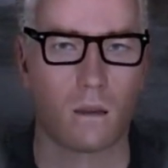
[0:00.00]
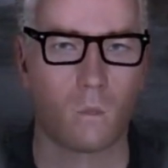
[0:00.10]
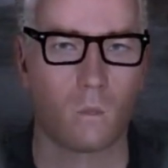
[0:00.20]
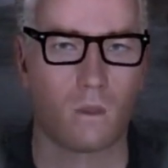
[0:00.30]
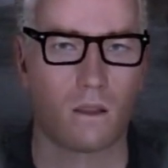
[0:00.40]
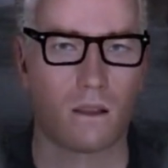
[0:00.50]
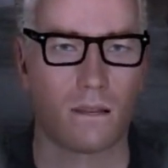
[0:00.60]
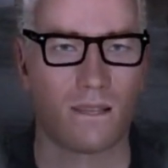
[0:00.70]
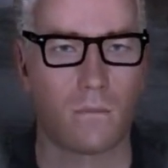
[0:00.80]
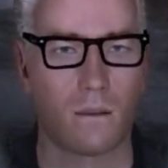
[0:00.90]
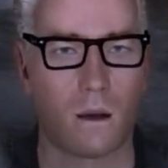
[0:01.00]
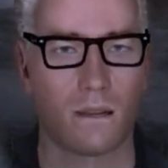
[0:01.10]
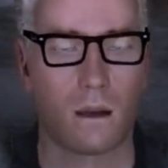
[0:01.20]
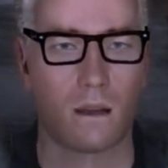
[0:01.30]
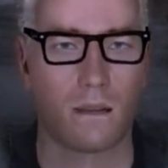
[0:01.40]
the glue that's kept
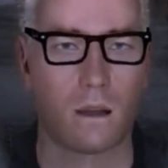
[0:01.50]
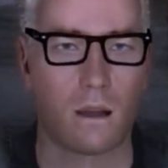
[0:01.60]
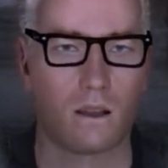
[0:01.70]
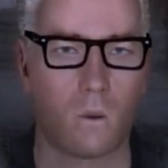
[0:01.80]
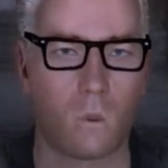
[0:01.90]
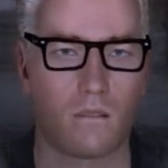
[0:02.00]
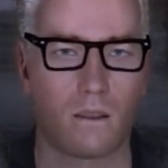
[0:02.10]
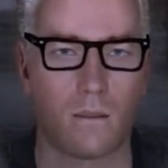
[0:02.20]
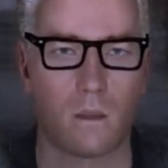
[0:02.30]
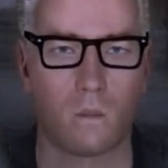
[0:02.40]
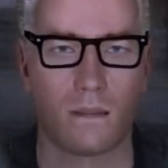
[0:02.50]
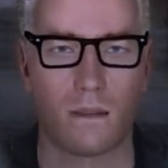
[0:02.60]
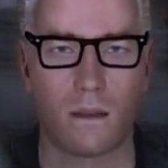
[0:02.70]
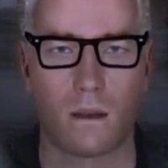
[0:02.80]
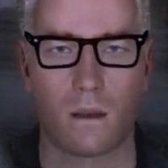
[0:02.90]
us all together over the
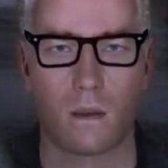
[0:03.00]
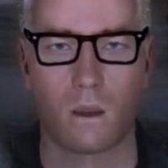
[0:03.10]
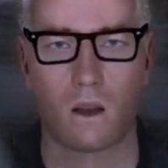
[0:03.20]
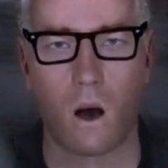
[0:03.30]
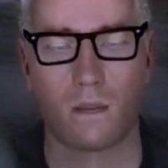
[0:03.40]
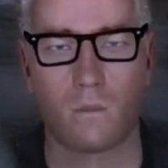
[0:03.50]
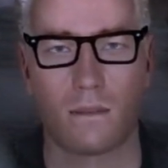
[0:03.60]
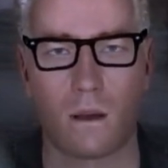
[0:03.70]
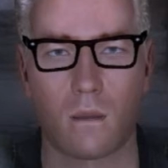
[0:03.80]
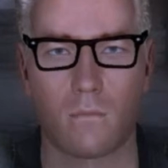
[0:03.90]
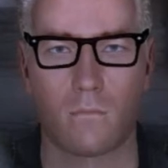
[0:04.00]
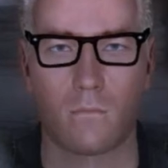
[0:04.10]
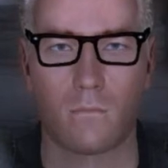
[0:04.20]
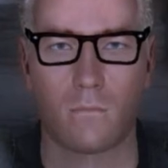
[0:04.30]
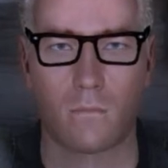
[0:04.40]
years, and with good reason.
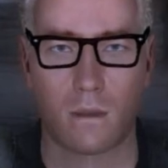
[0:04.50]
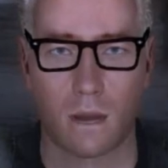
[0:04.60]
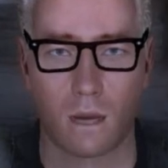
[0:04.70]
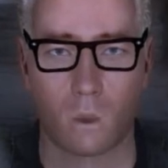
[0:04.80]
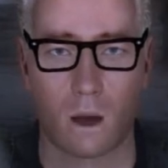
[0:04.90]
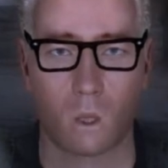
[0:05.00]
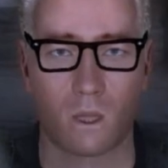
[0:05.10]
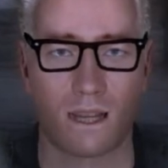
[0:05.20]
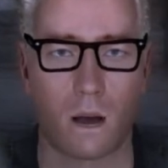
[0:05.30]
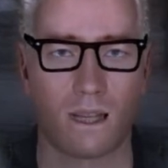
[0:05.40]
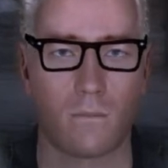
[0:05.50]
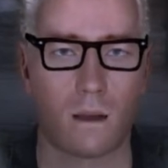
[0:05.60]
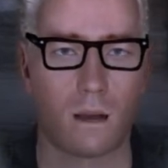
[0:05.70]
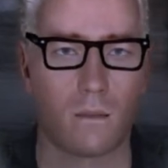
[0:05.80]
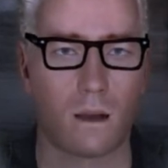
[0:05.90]
Anyone who can
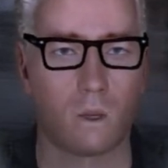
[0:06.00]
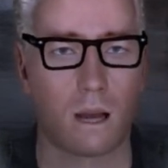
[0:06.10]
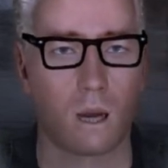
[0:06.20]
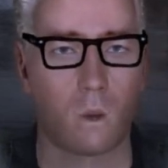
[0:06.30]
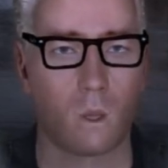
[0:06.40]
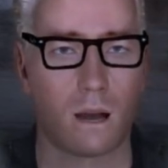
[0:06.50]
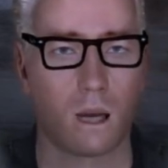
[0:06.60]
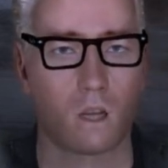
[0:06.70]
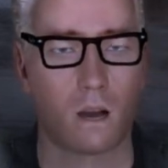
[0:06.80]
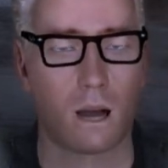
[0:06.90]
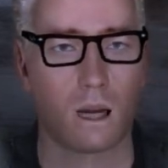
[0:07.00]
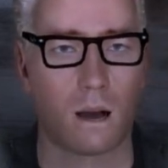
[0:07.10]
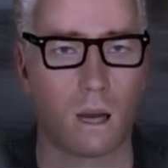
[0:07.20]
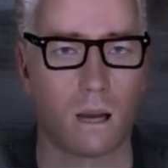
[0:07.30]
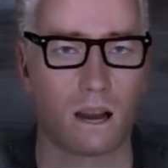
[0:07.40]
command Moreno and
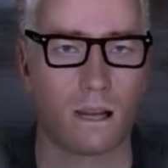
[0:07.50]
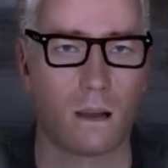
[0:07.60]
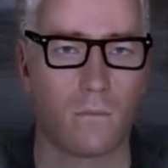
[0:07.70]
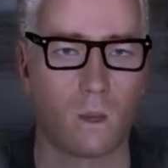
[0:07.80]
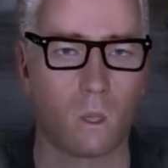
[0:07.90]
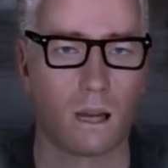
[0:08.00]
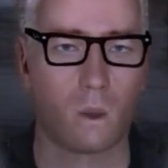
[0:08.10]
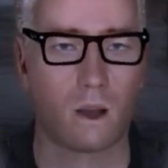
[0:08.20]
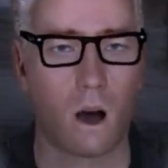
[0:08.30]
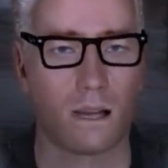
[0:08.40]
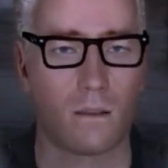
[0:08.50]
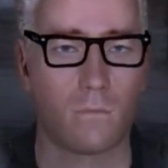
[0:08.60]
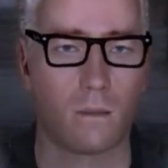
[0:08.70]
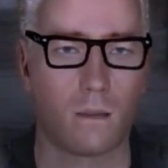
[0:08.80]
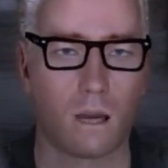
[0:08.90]
Johnson in the same unit without
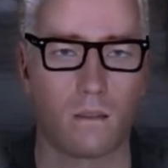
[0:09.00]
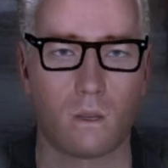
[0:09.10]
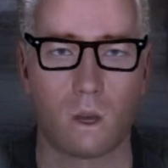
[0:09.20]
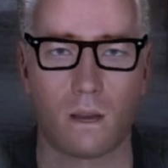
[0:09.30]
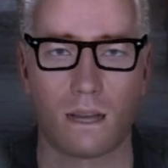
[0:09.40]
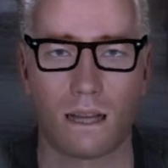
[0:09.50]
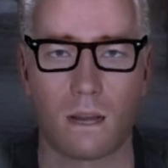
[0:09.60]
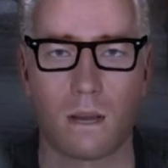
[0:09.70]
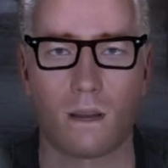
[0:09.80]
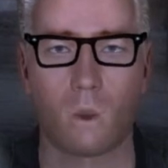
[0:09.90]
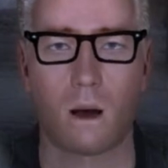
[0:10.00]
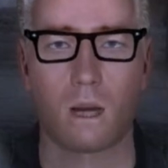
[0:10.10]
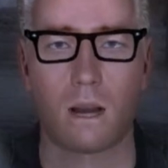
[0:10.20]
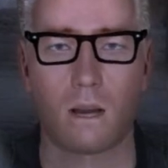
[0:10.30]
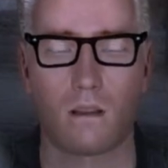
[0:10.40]
somebody getting fragged is one
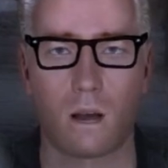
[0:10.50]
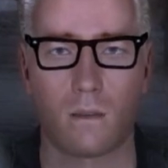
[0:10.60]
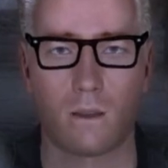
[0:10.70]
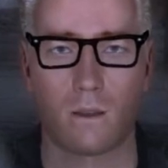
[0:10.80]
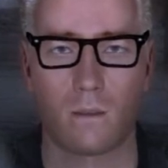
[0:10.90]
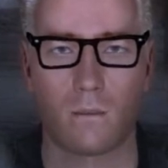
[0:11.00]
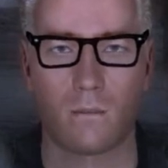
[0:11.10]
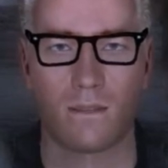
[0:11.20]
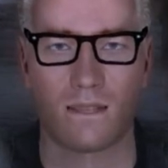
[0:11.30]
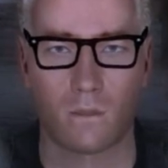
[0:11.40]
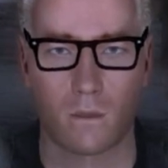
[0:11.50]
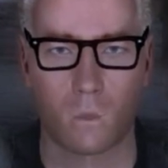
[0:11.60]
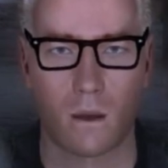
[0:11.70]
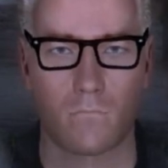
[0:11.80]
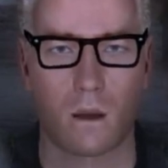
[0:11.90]
hell of a leader.
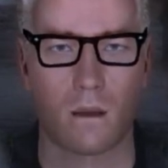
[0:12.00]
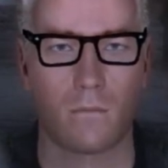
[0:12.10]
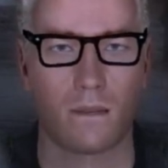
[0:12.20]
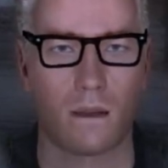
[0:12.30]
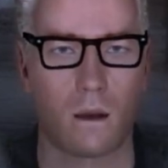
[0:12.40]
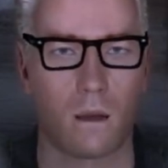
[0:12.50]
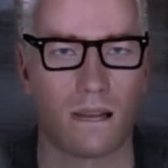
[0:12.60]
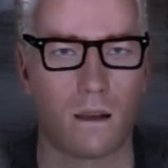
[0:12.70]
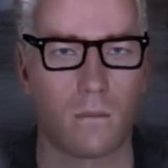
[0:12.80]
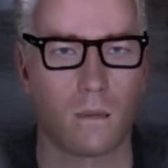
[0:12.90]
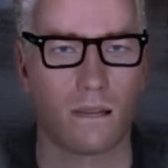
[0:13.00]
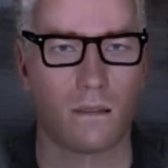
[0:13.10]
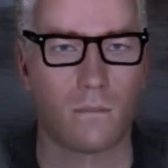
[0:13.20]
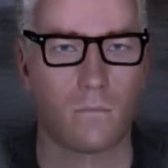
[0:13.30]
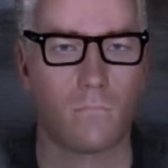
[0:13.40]
Krieger was polite and
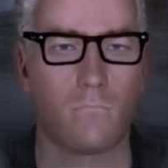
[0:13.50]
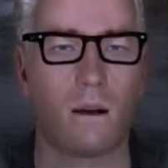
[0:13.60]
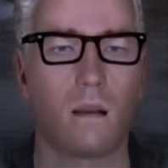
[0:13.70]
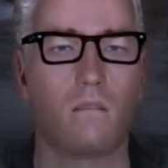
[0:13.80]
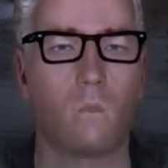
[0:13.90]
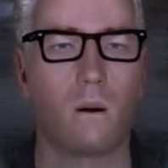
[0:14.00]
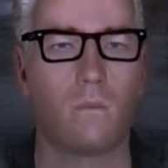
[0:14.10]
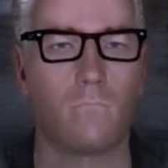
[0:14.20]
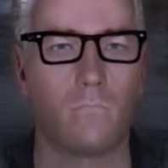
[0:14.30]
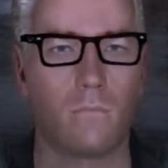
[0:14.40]
kind, but never warm.